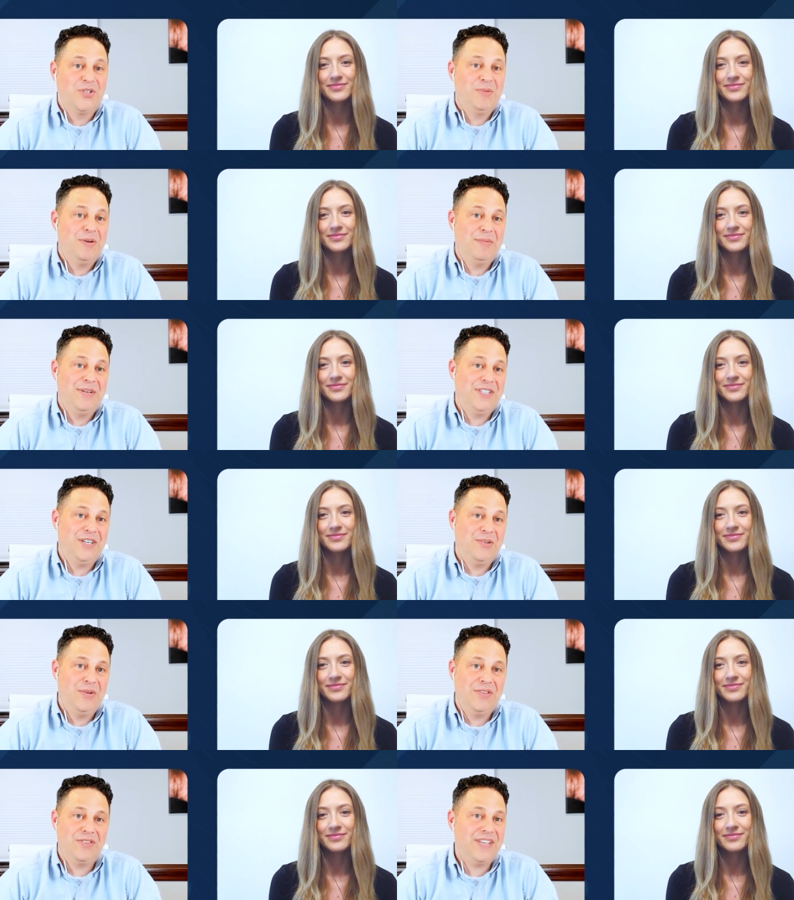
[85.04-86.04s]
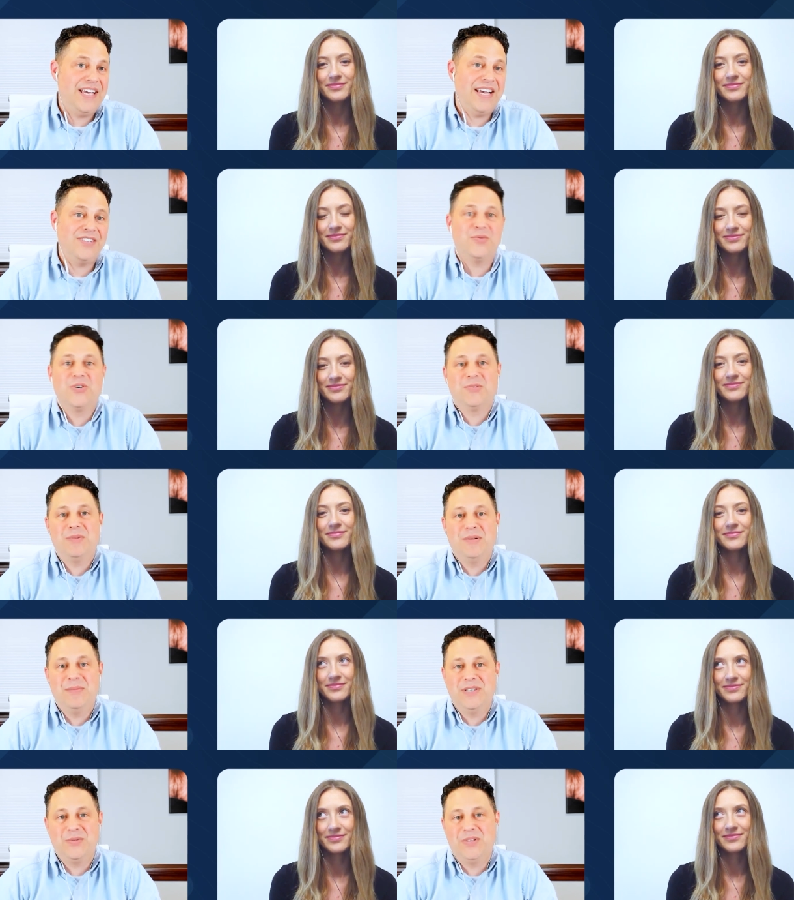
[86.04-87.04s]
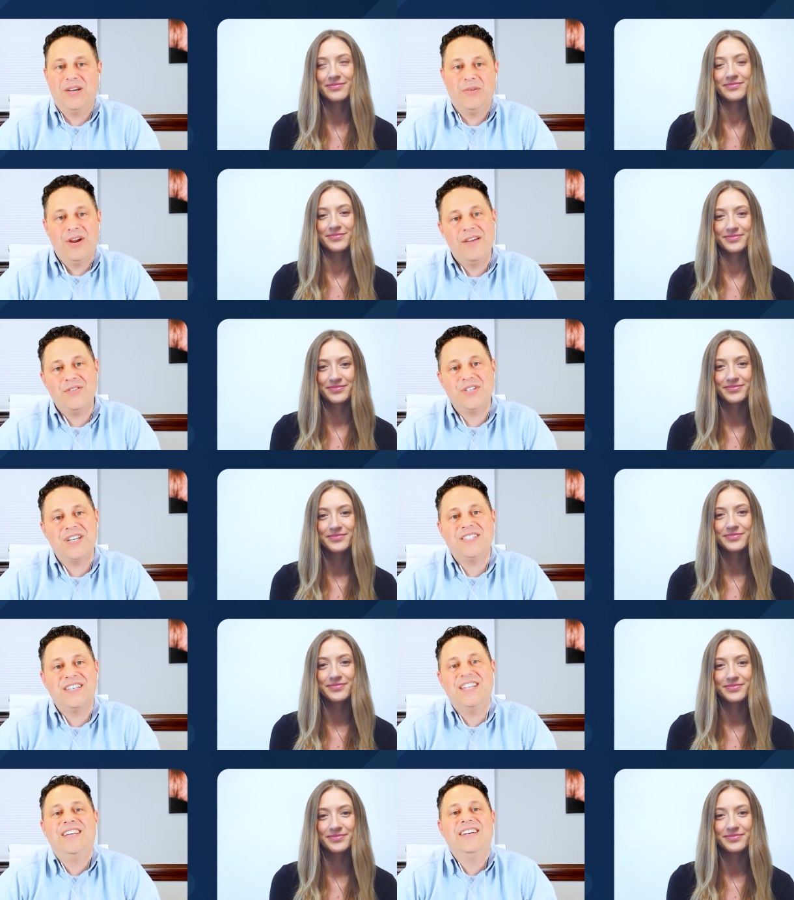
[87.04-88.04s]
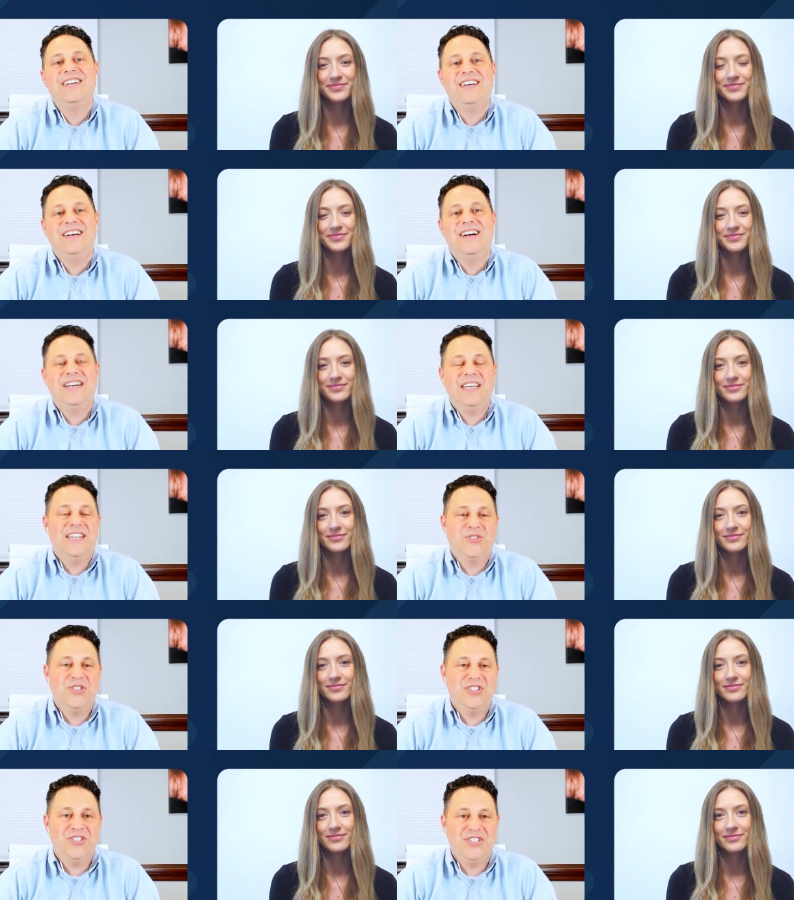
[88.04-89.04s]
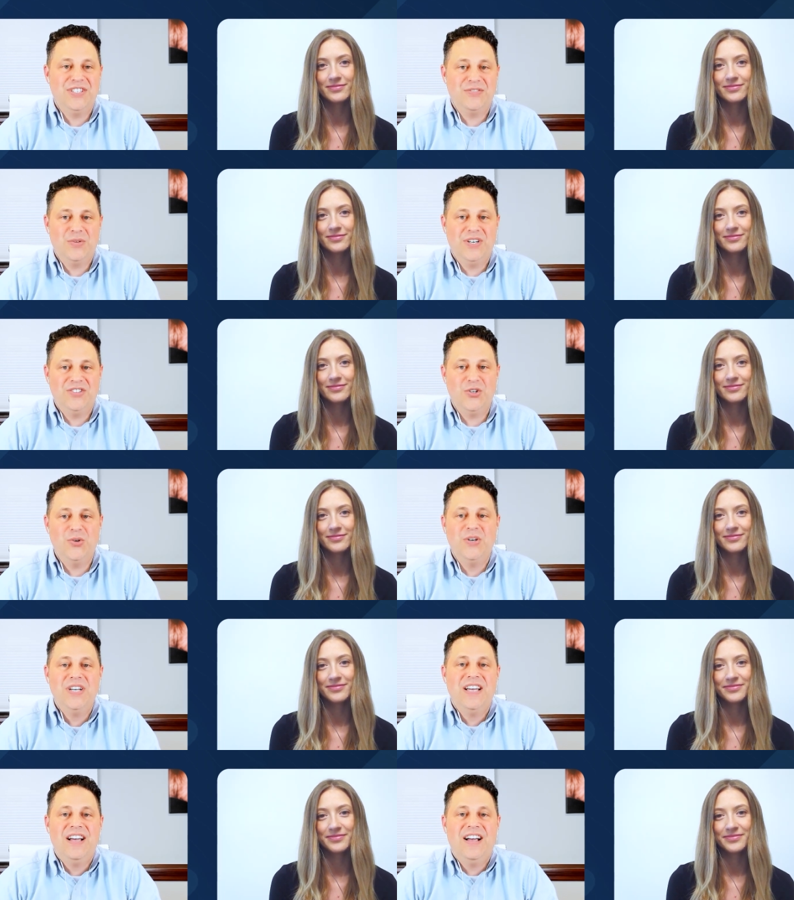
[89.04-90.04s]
Speaker 1: we're experimenting with guests, we're experimenting with how we're advertising it, and yeah. So this is a different one. And so